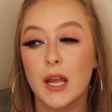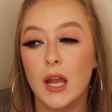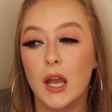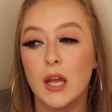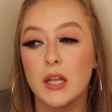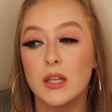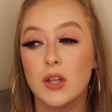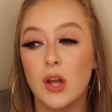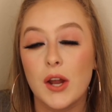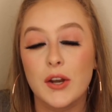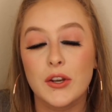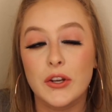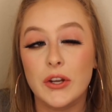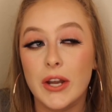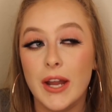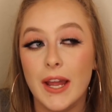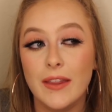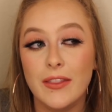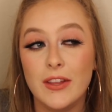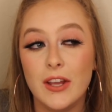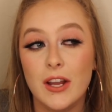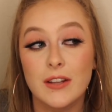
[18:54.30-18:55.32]
a doctor
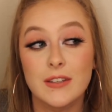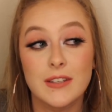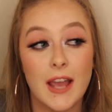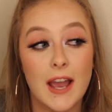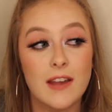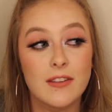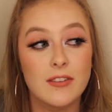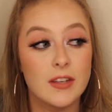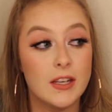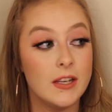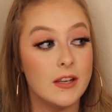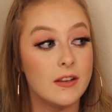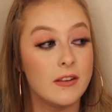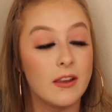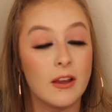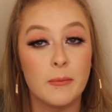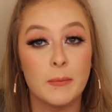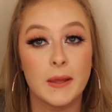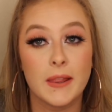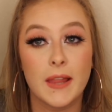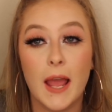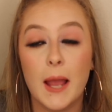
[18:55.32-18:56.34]
had the audacity to
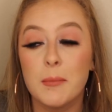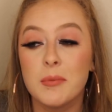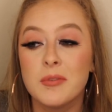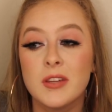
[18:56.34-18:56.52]
tell me that I'm